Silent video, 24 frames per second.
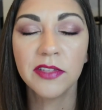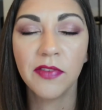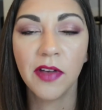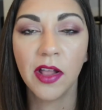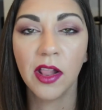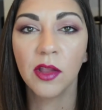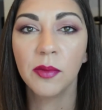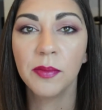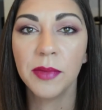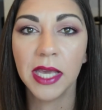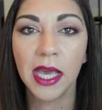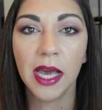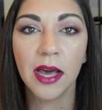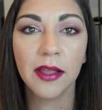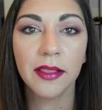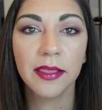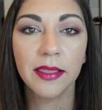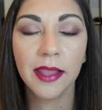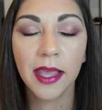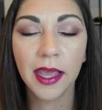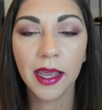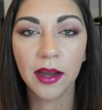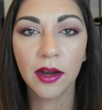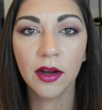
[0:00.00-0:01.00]
Follow me
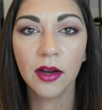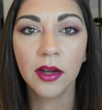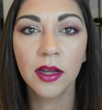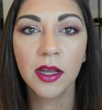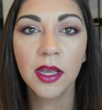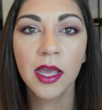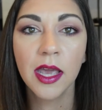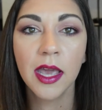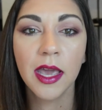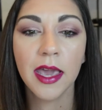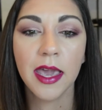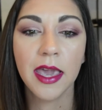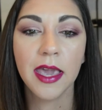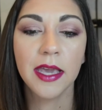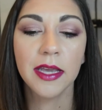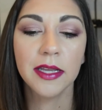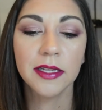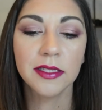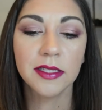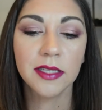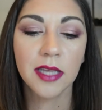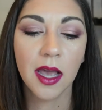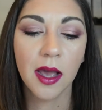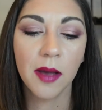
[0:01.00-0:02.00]
on there,
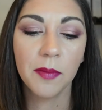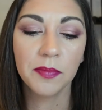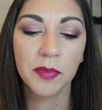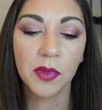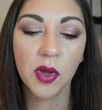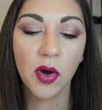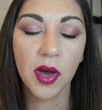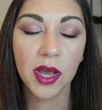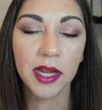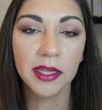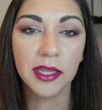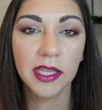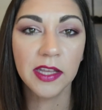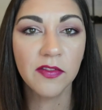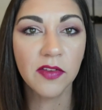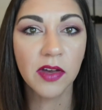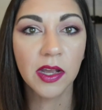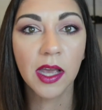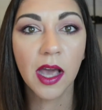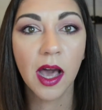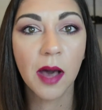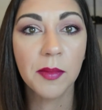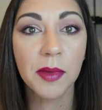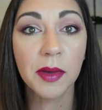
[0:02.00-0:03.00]
and go ahead and leave
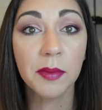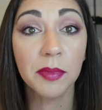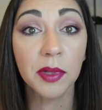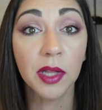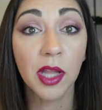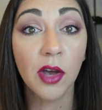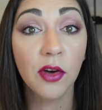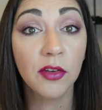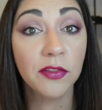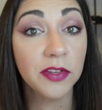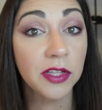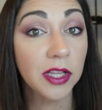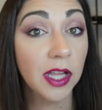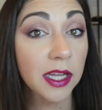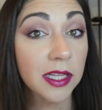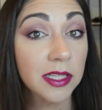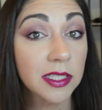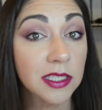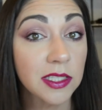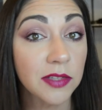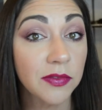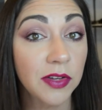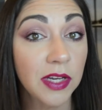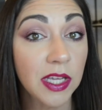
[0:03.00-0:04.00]
a comment below if you like
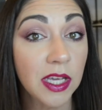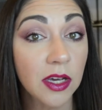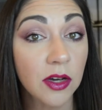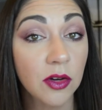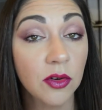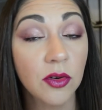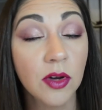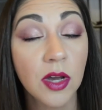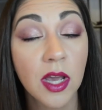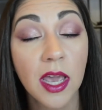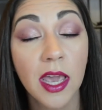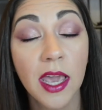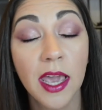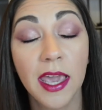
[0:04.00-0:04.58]
this video.